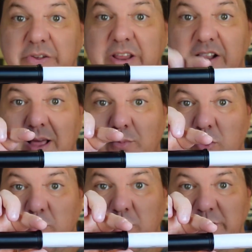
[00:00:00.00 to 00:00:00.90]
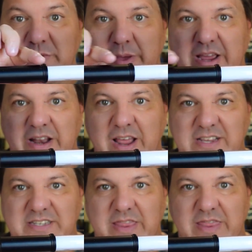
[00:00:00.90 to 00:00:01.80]
you get a lot more room to make a
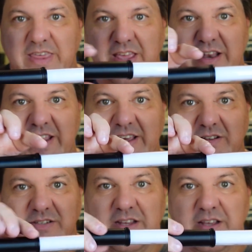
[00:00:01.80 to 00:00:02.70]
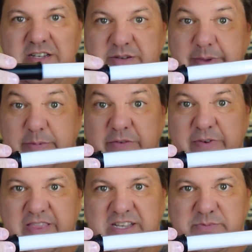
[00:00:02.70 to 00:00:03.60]
nice thin hilt to be able to
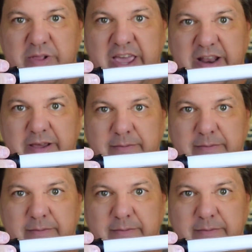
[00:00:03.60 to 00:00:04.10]
fit this blade.